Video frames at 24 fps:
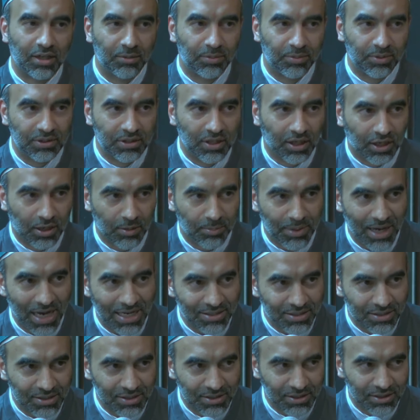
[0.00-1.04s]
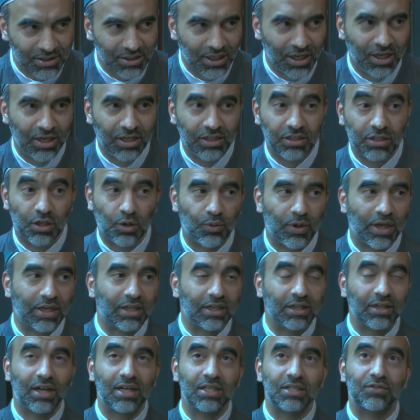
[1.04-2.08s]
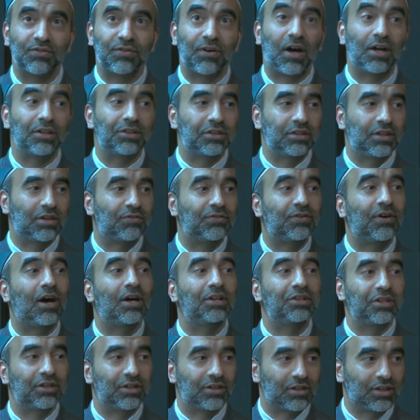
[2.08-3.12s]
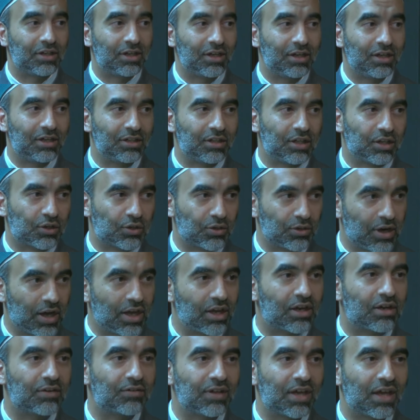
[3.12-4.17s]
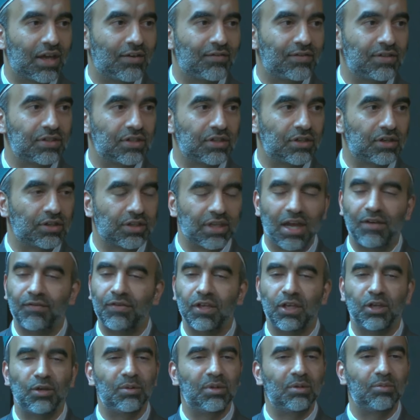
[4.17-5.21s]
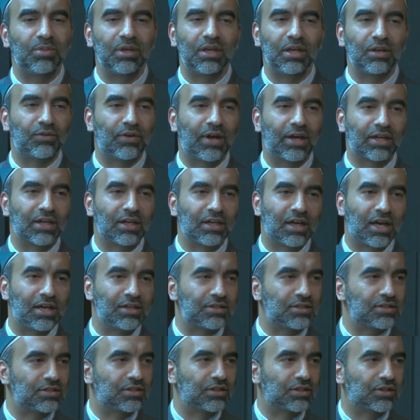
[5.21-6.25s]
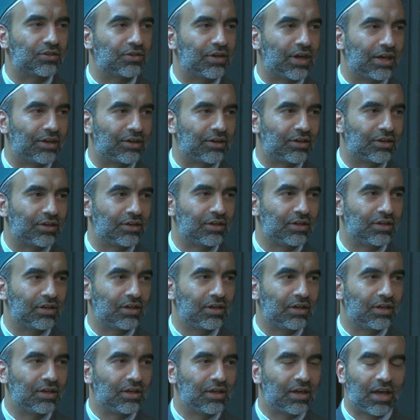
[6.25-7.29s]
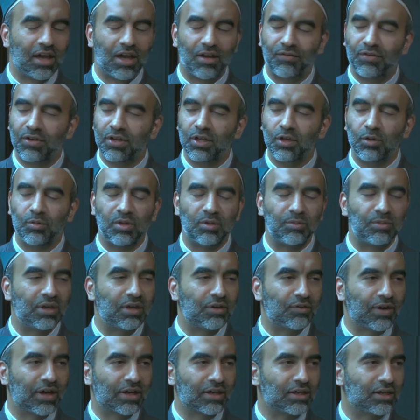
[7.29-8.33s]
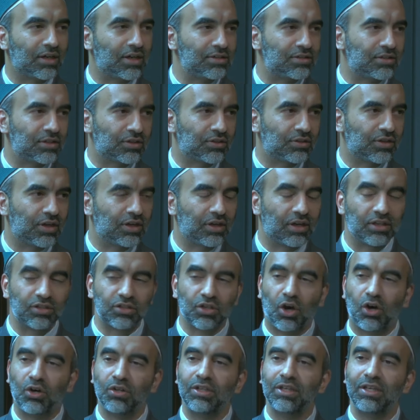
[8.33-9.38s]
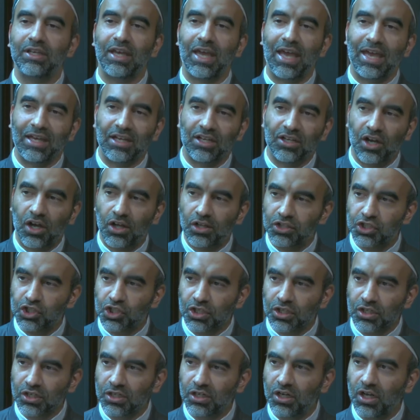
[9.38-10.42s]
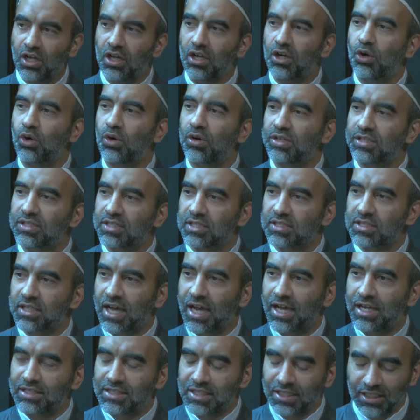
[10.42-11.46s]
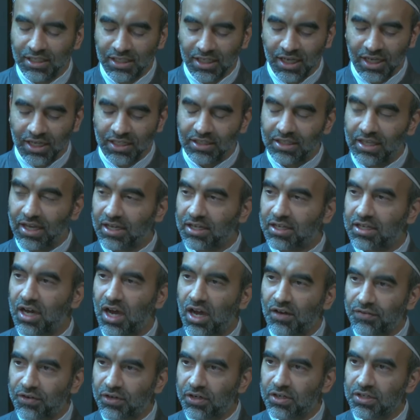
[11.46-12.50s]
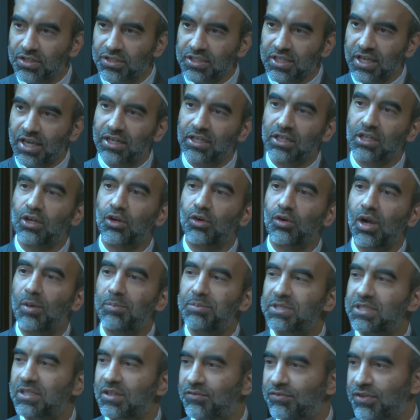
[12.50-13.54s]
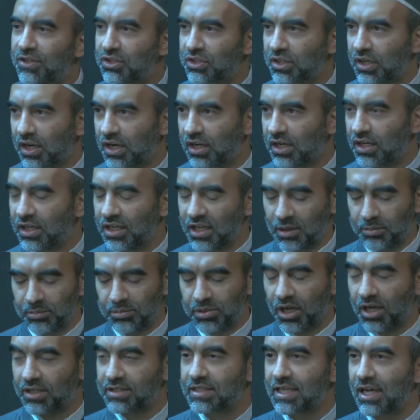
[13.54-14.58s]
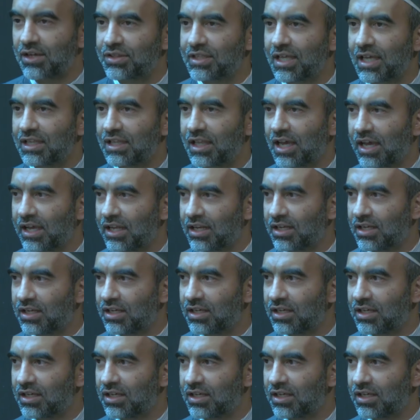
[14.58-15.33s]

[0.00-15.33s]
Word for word: the capacity to recognize fat the fatir the creator of the heavens and earth every human being recognizes the creator every human being recognize the creator. It's only a culture or a society that covers and corrupts the fitrah. It blots out that light.